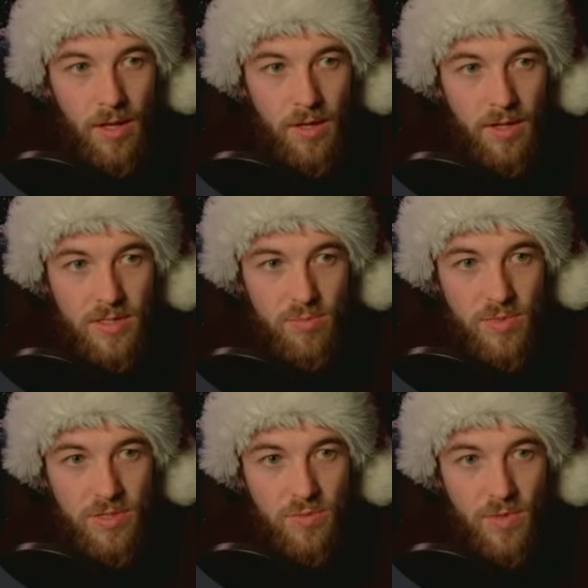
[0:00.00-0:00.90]
x
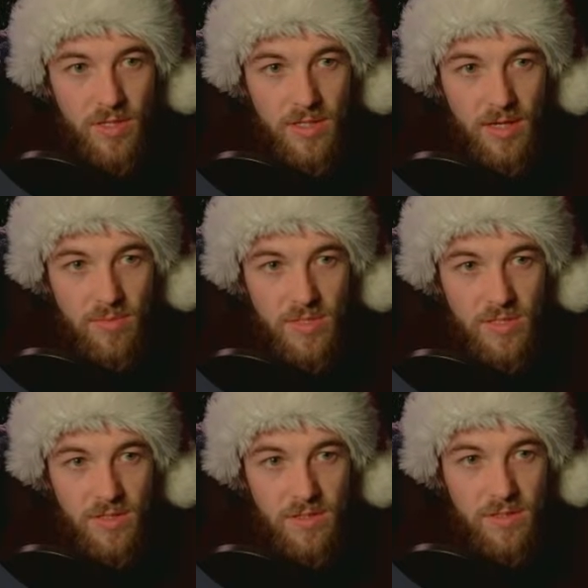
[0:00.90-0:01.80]
plus y times
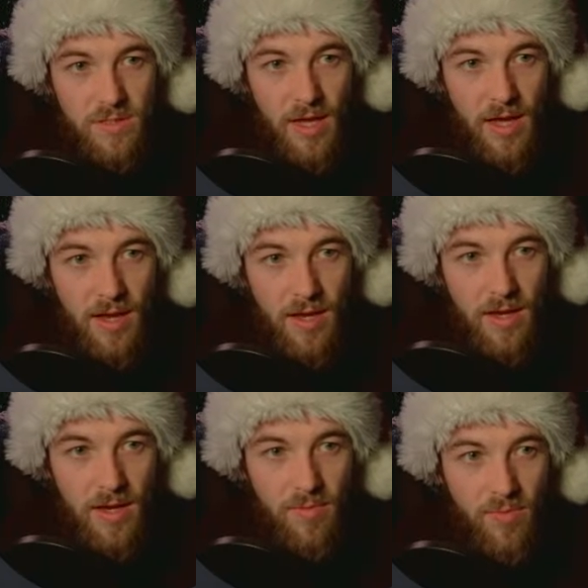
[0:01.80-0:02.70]

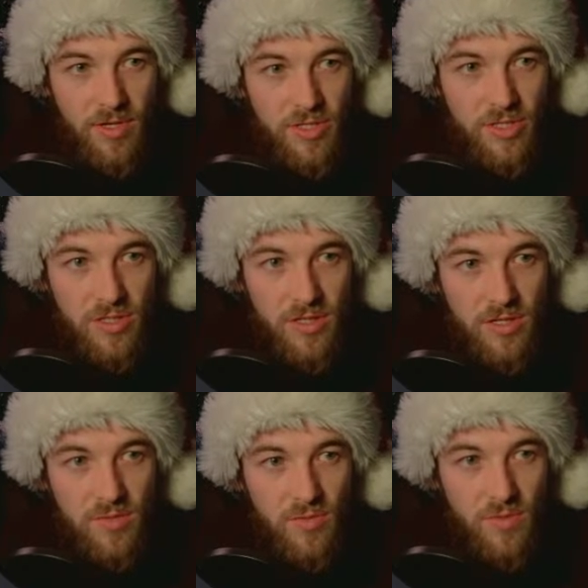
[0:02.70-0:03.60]
10, and we're just going to
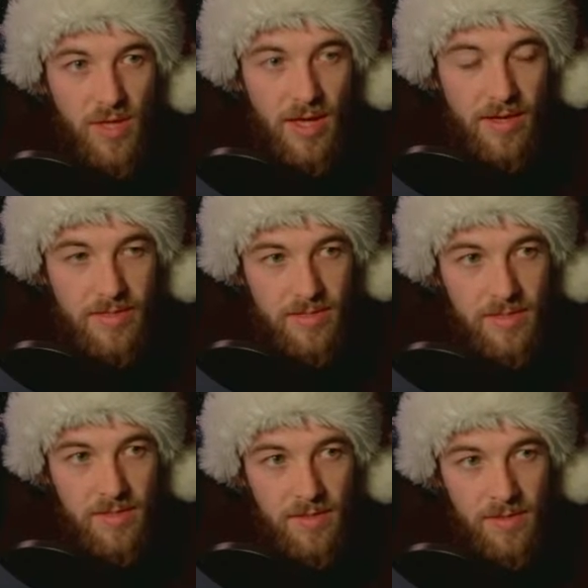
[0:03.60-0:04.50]
do that,
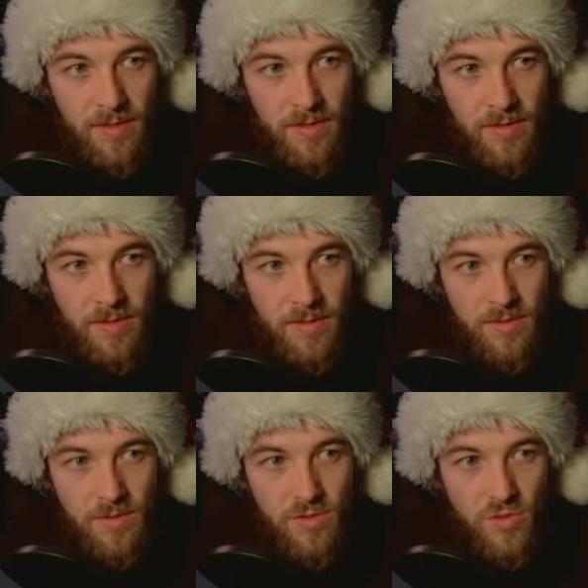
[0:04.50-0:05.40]

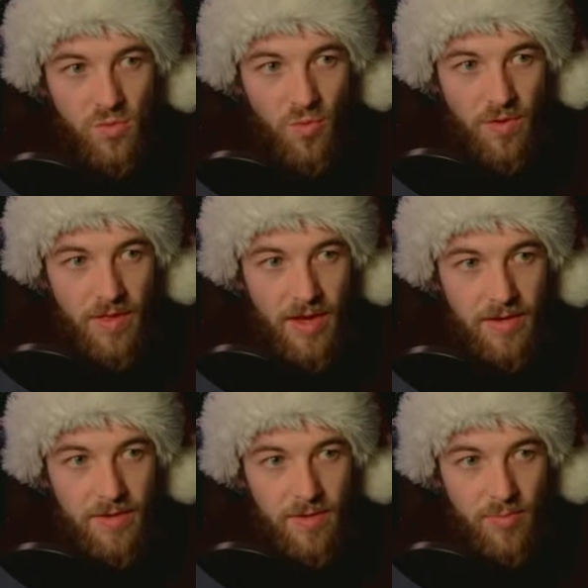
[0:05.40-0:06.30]
store
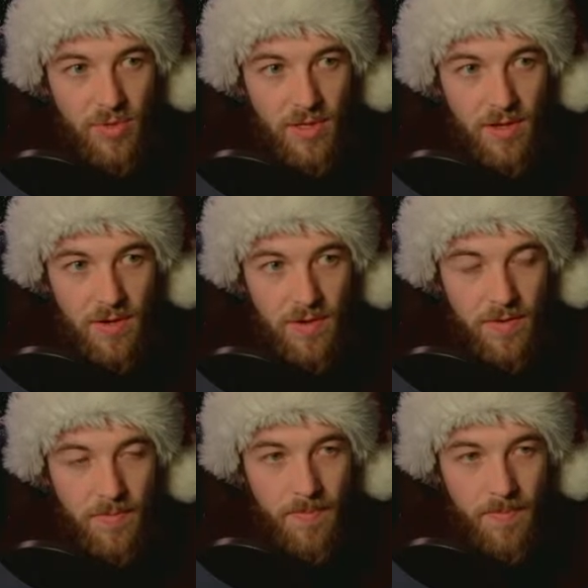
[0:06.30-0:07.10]
that up here,